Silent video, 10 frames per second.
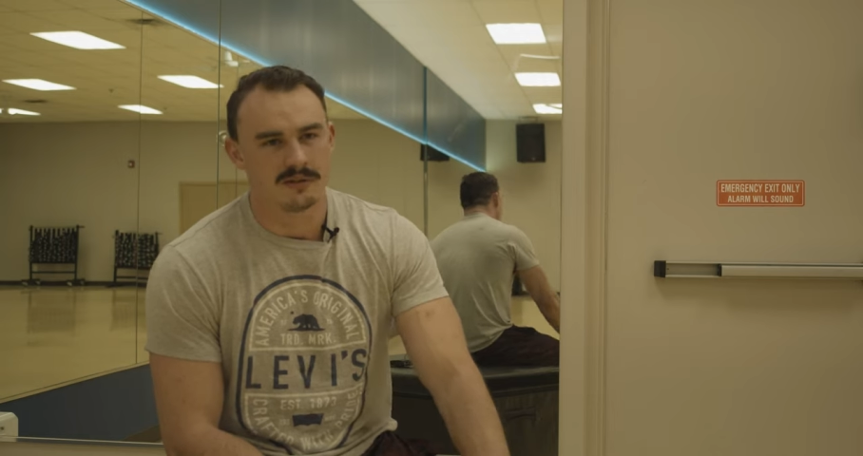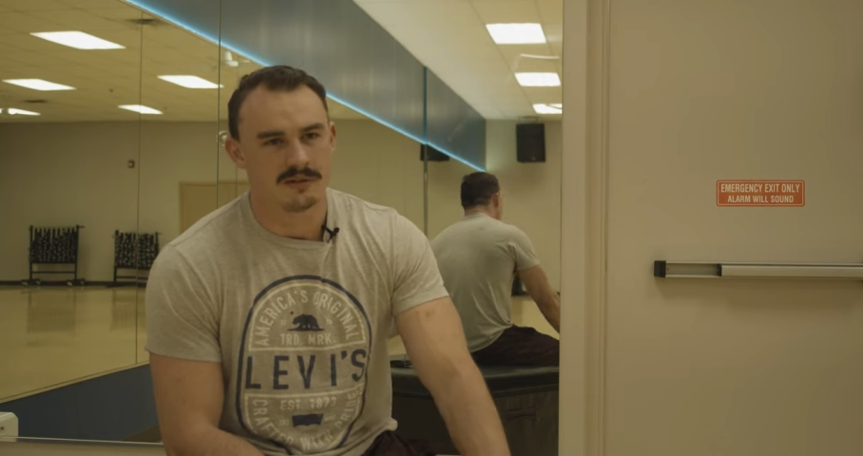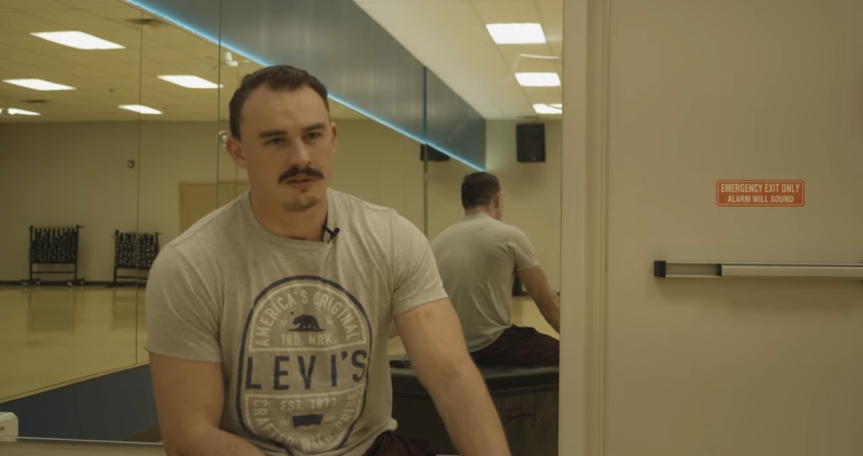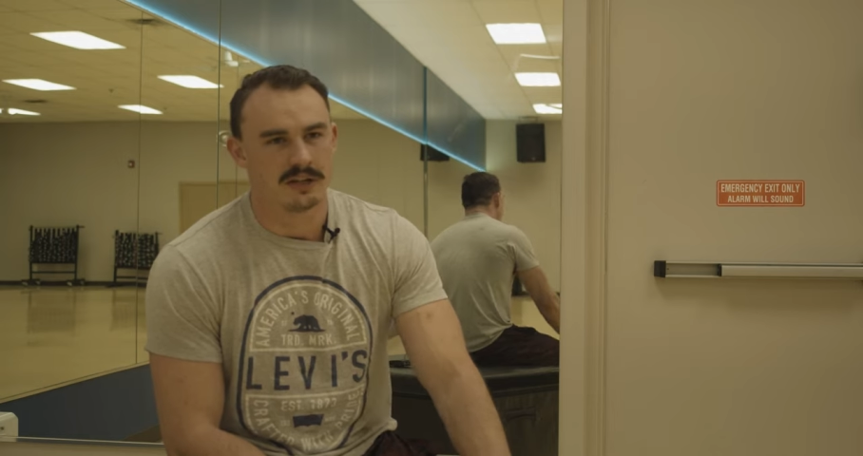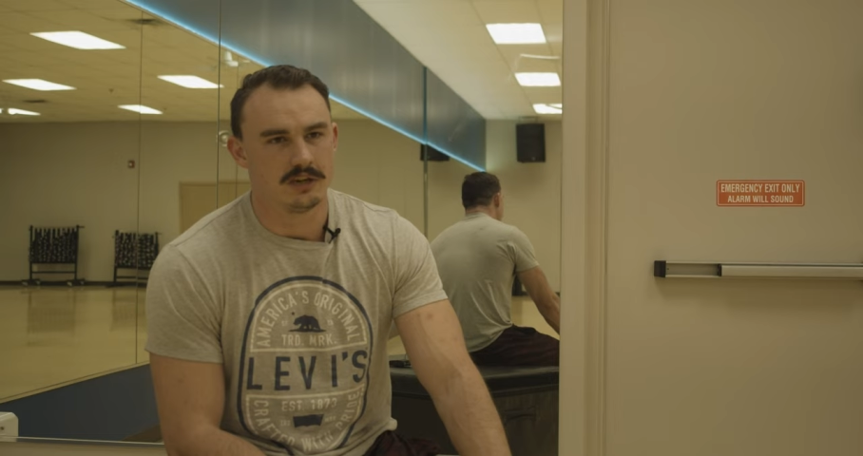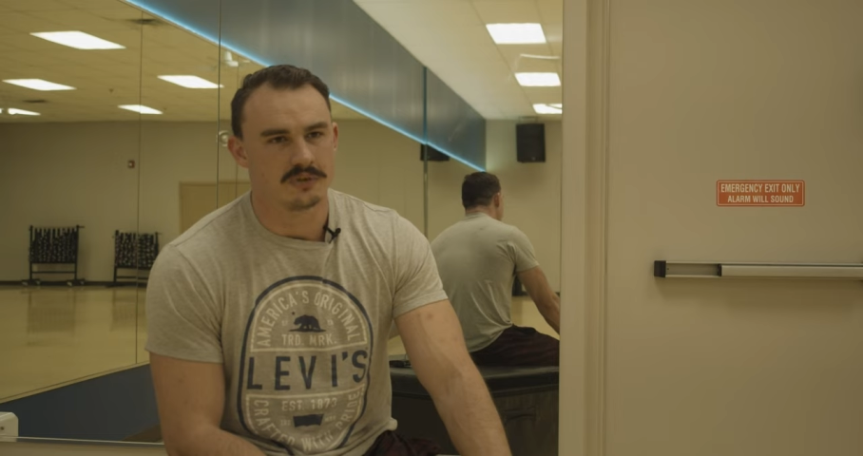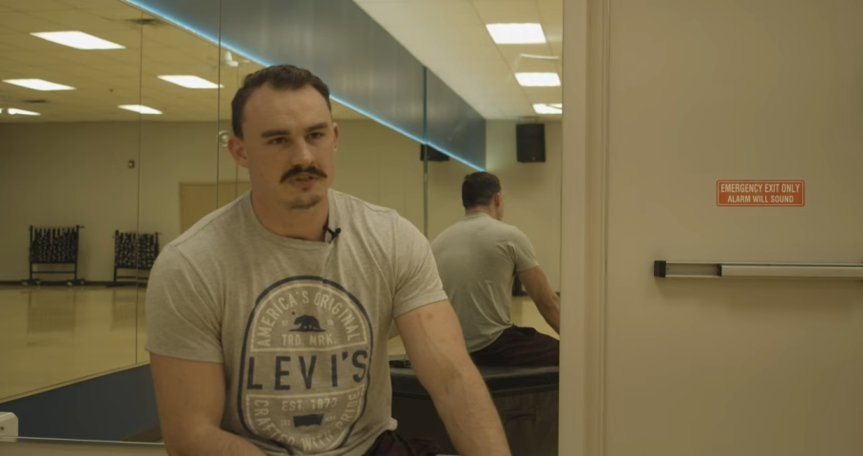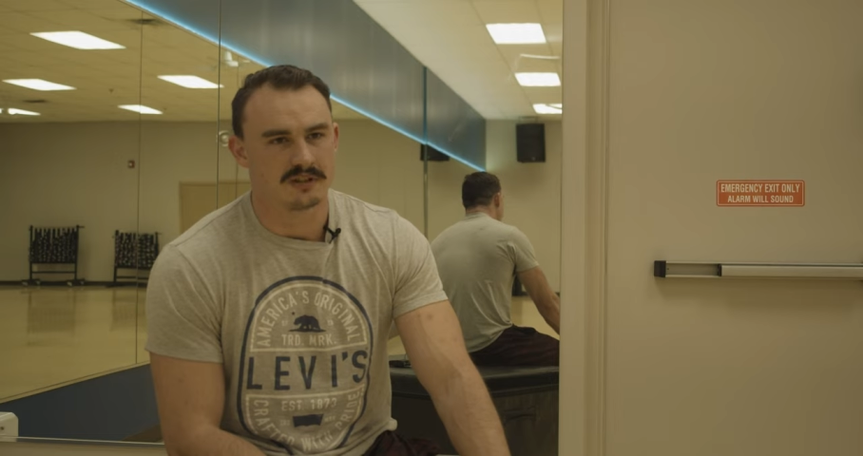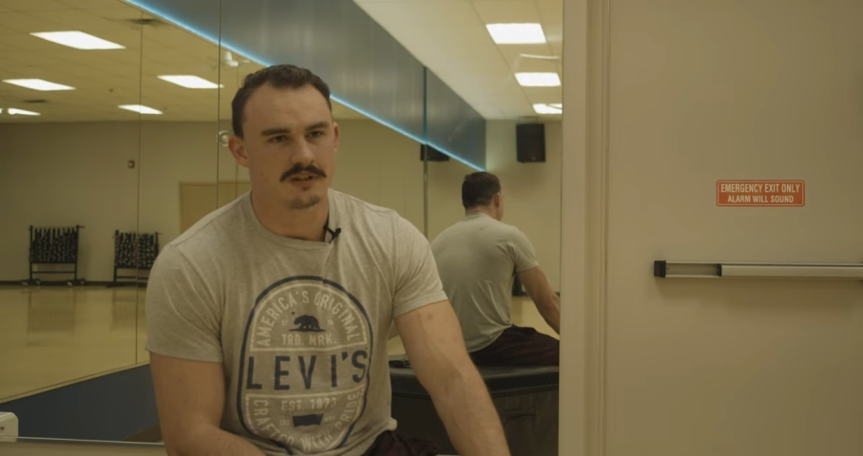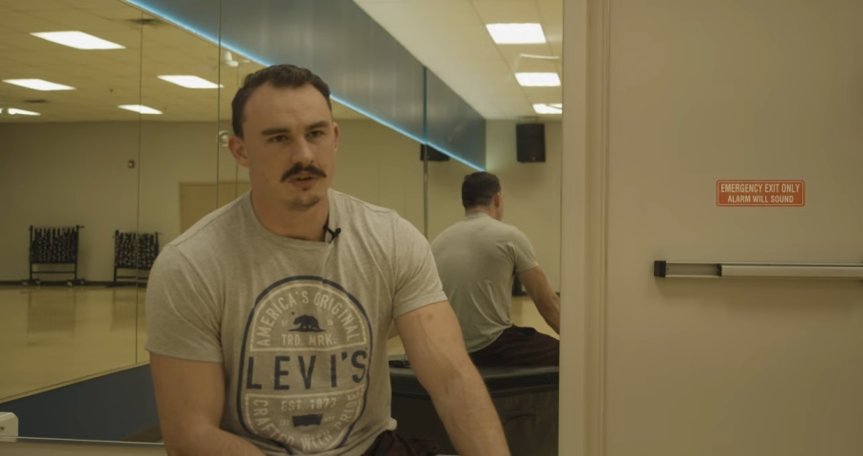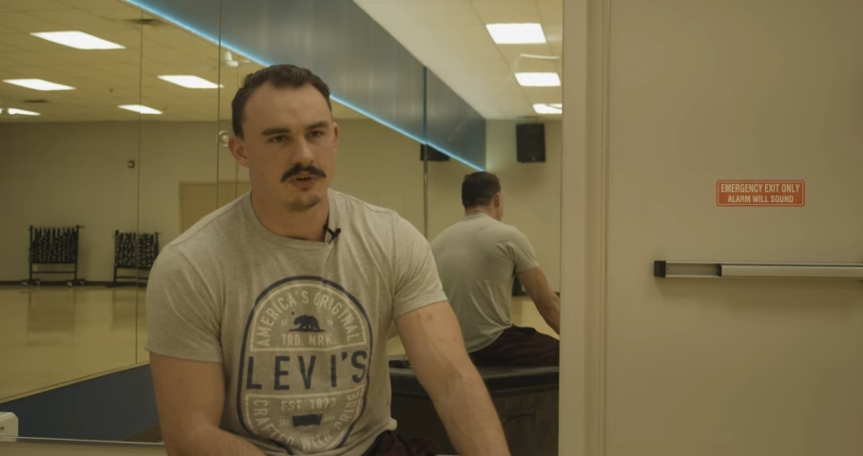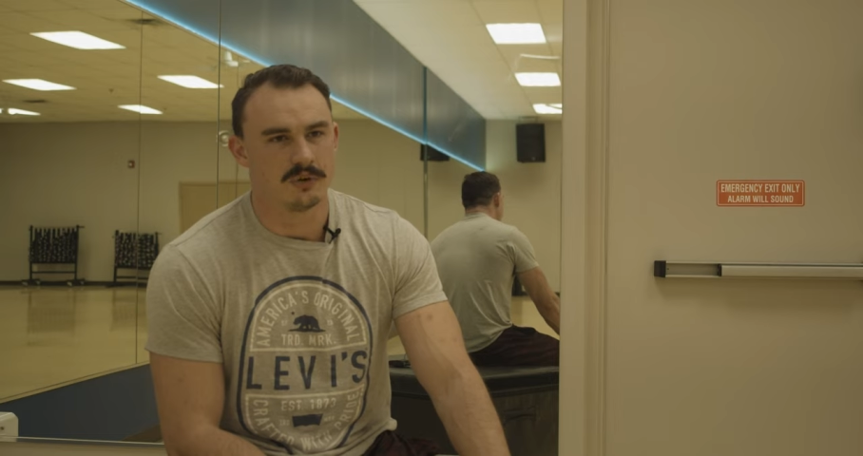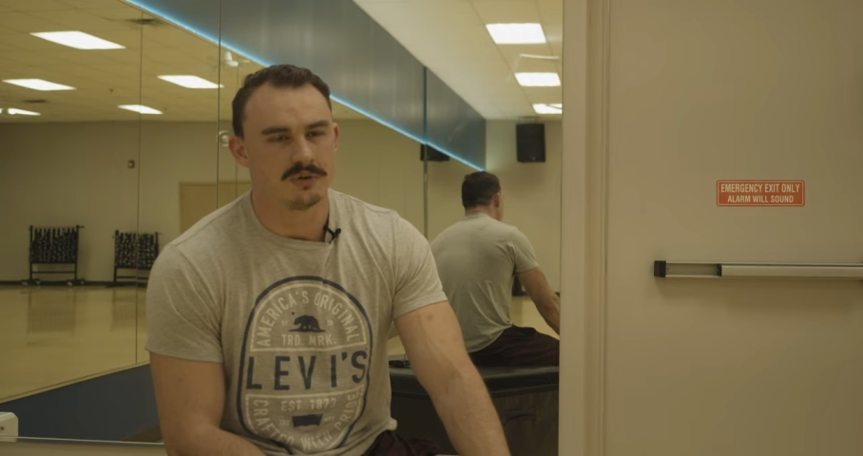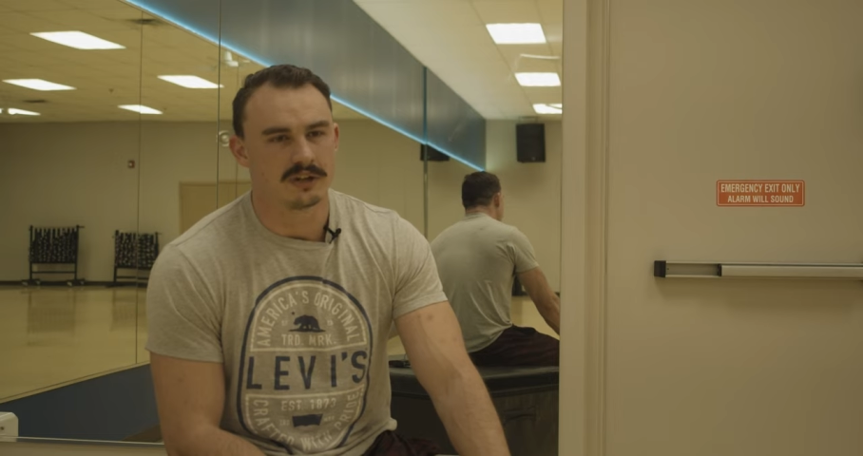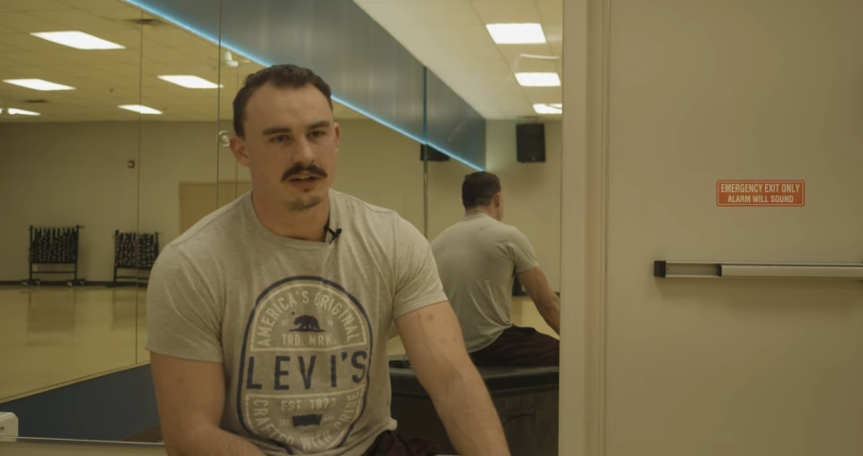he was into,
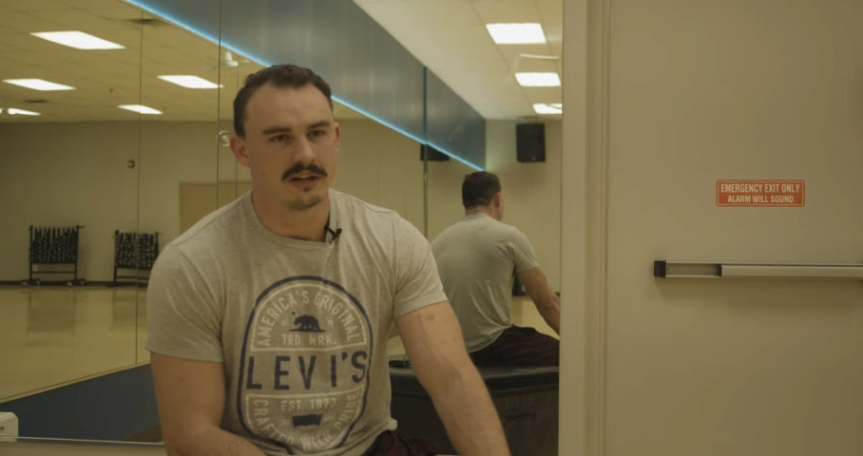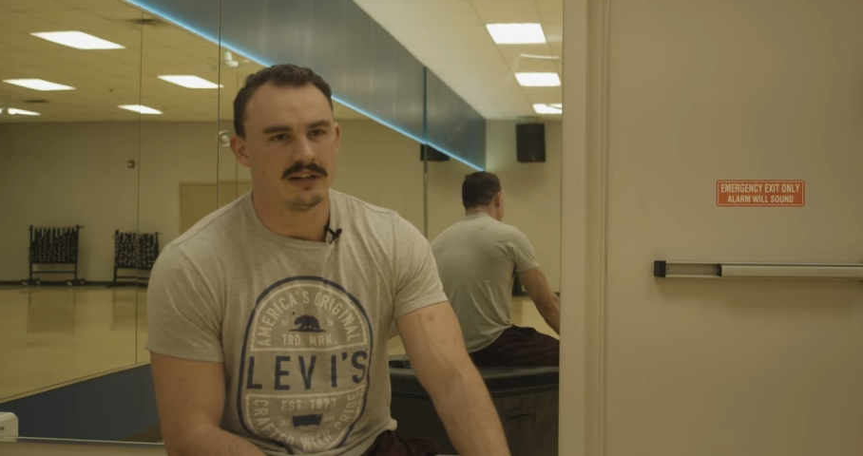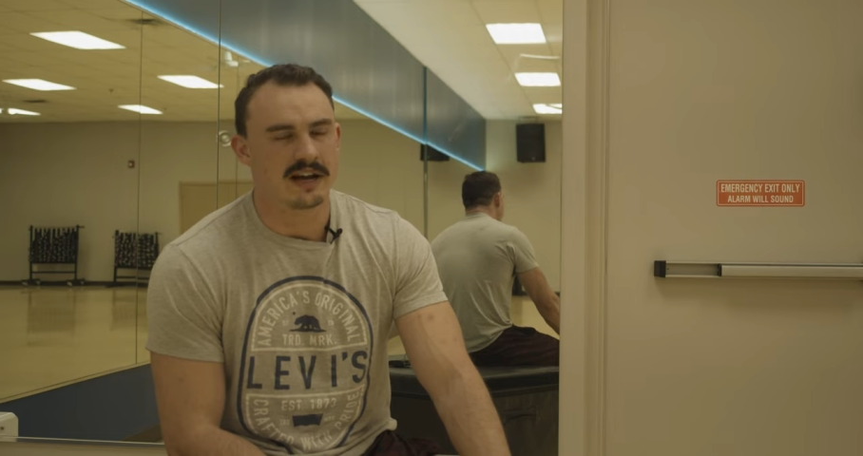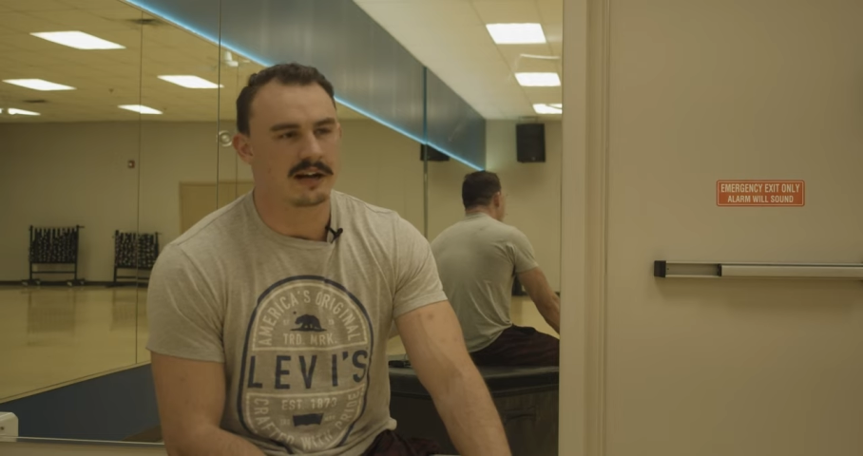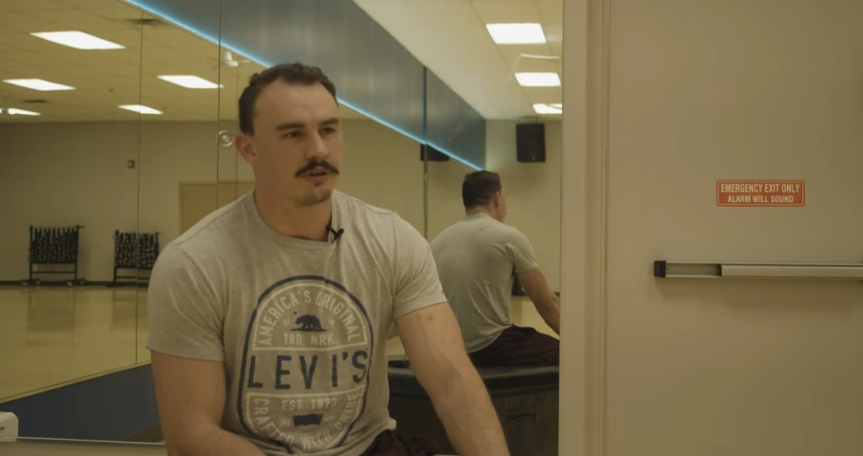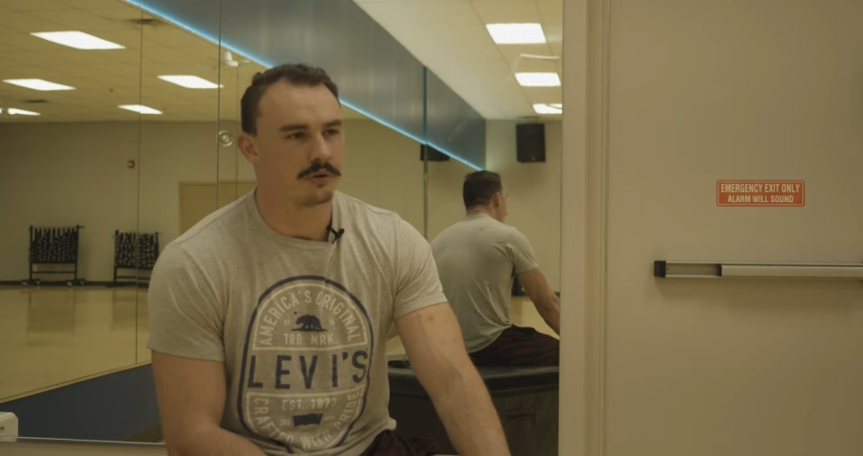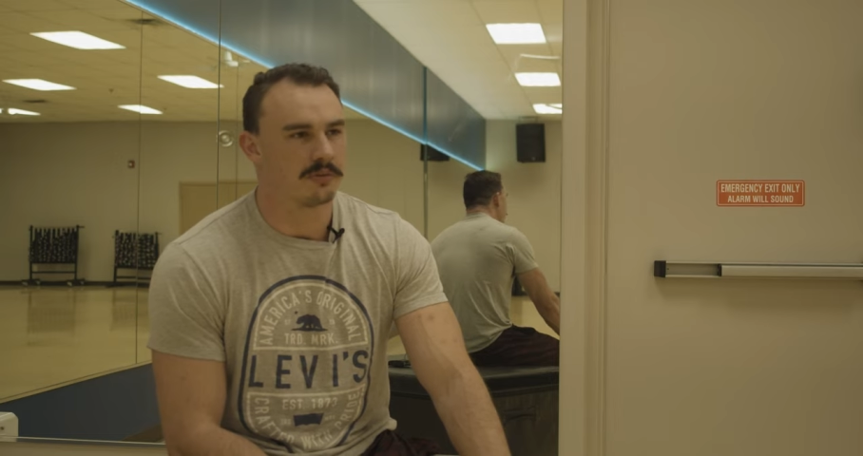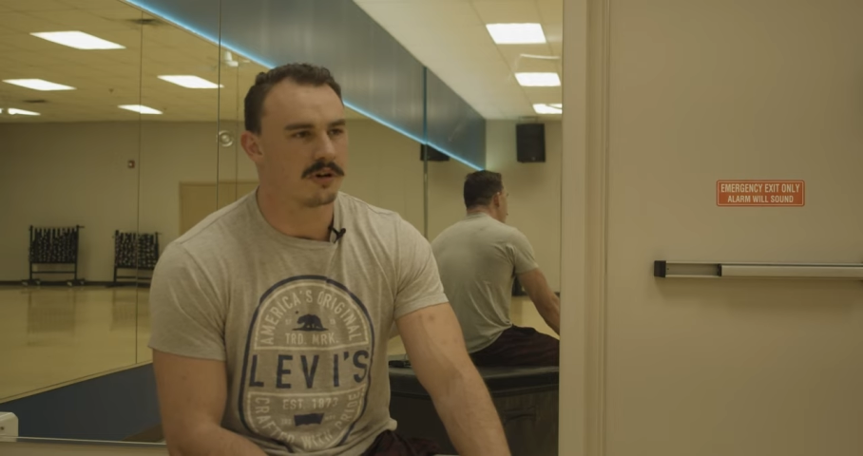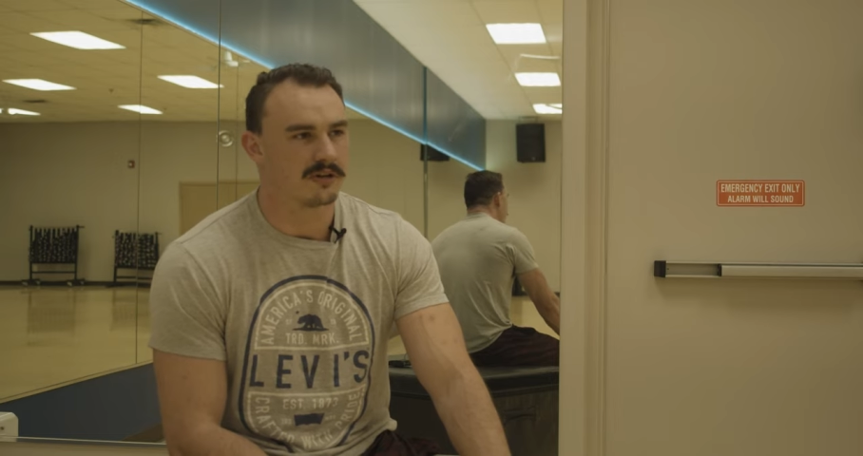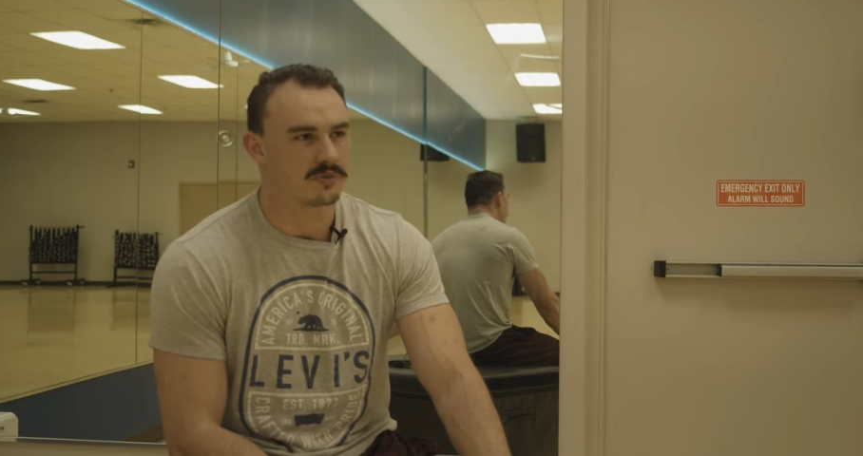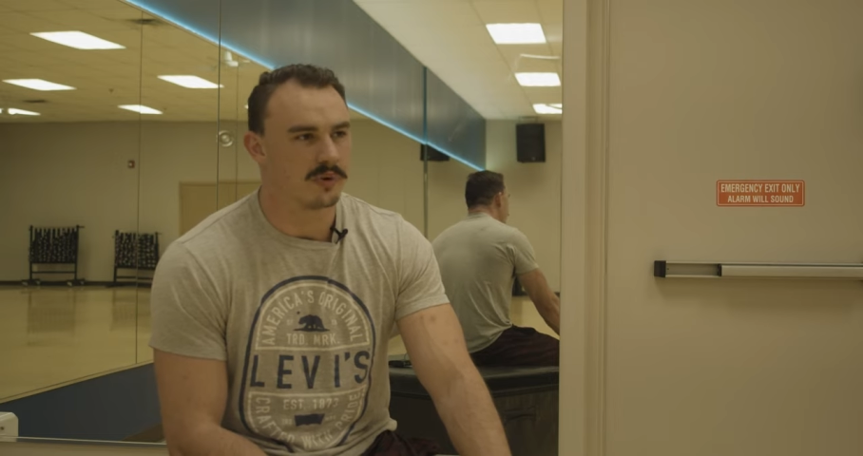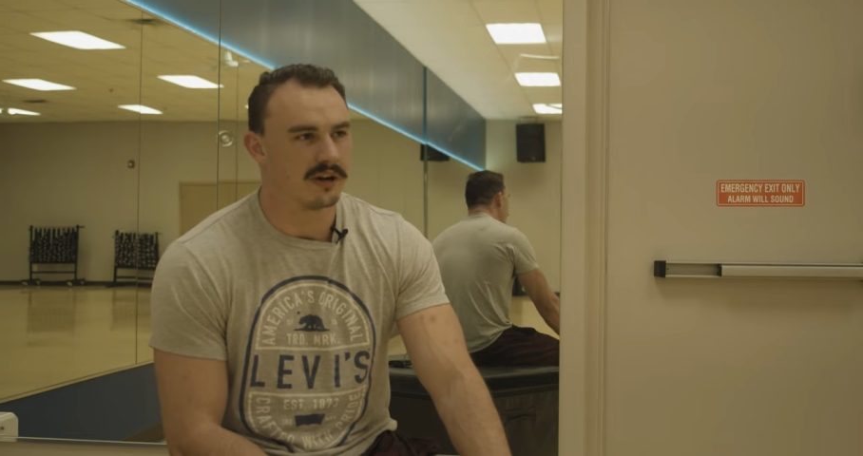and he kind of took me under his wing,